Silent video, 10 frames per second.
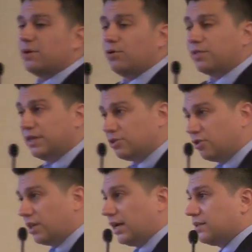both
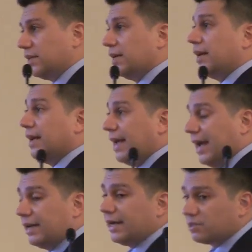internalizing
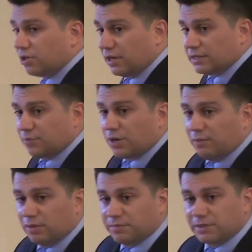and externalizing
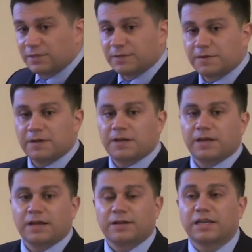problems,
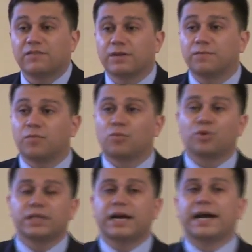given
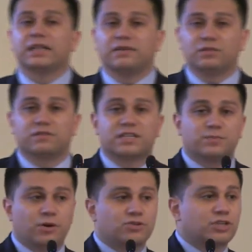really high levels of
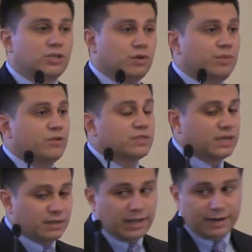exposure to abuse
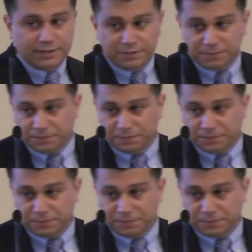and neglect.